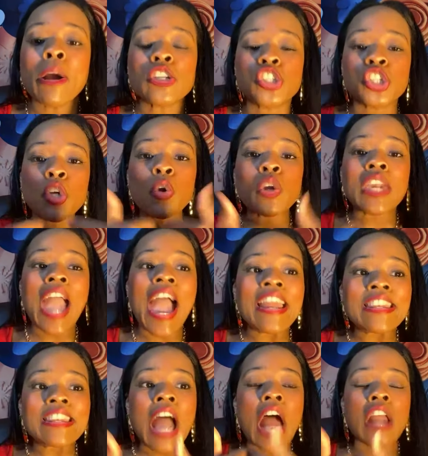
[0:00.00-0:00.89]
But you
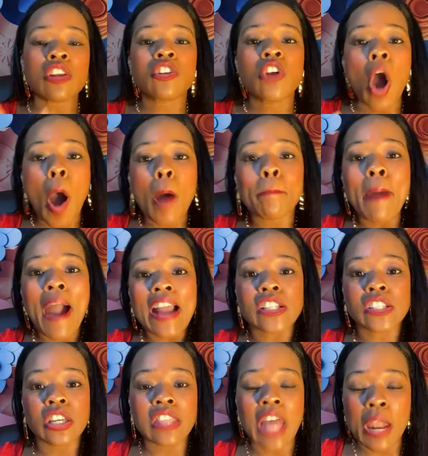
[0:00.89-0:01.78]
cannot go
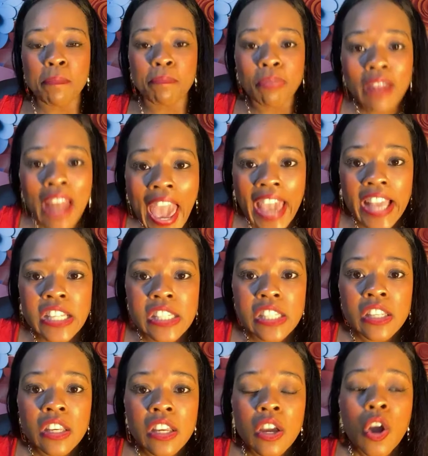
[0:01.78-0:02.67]
back to that
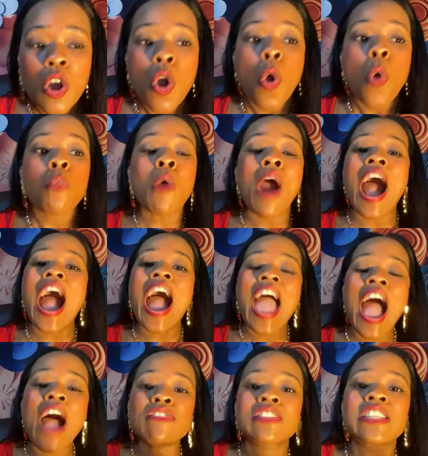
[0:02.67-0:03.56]
place where
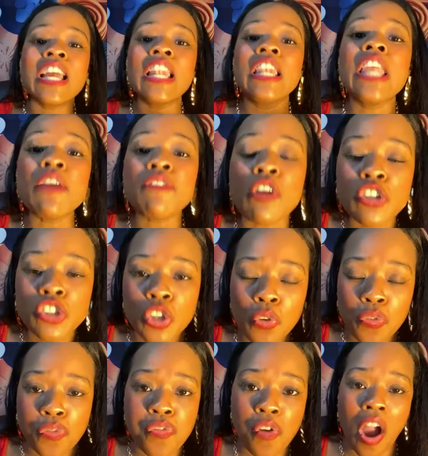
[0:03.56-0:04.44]
I have
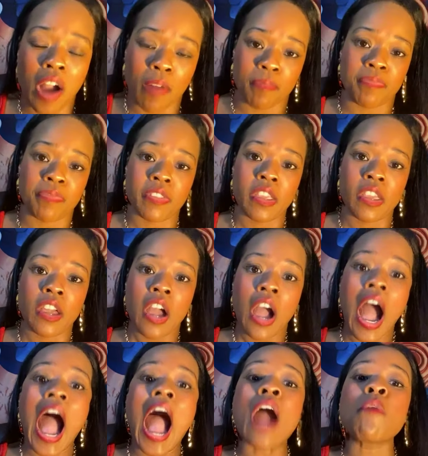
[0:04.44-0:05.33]
delivered you from.
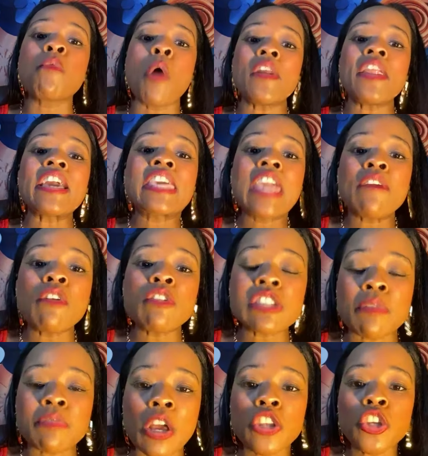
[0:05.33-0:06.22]
I want to
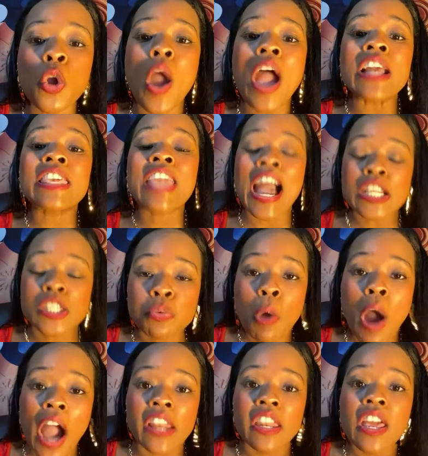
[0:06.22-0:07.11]
give you something new. And
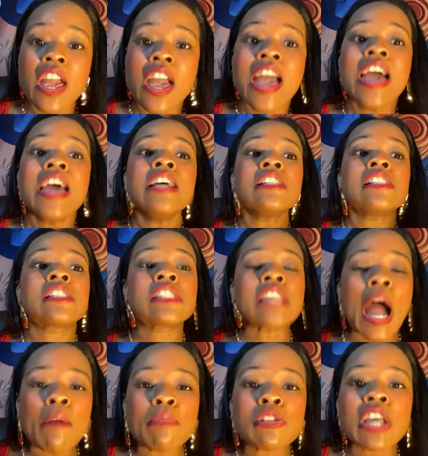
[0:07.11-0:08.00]
guess what?
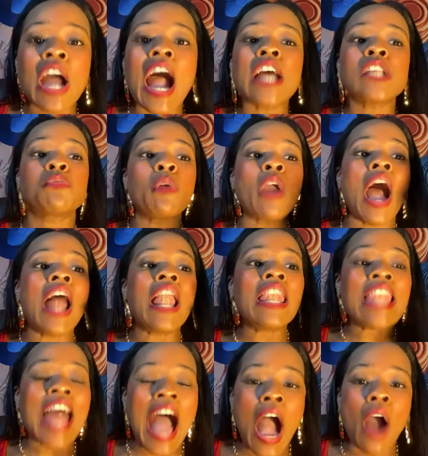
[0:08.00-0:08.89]
Sometimes we
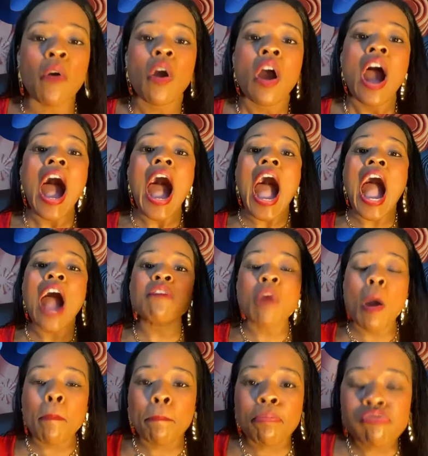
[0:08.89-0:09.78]
allow
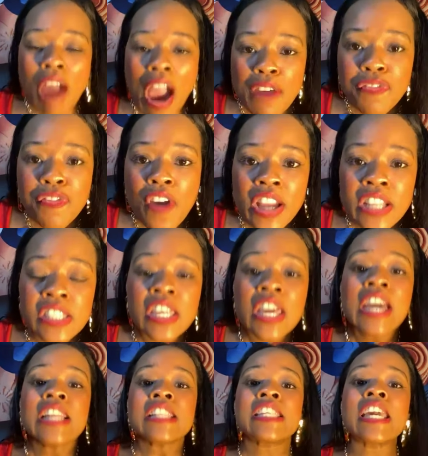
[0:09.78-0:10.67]
our
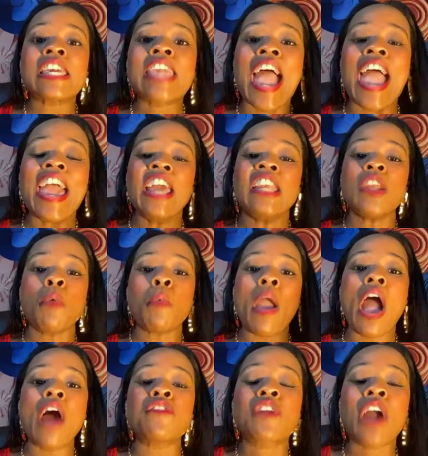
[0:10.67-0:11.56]
preference to get in
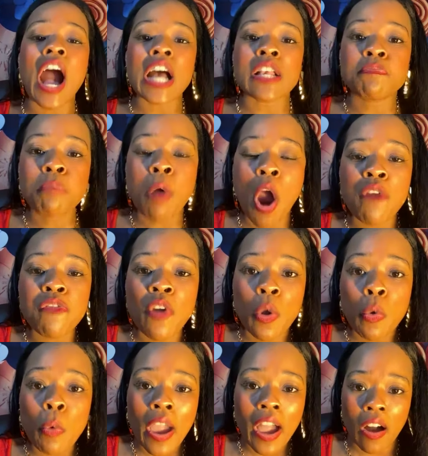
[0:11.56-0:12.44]
the way of God's
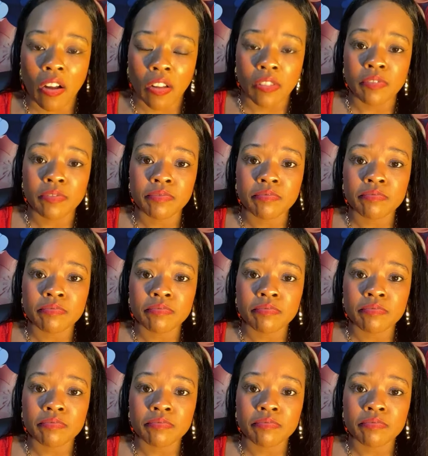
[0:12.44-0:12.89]
perfect will.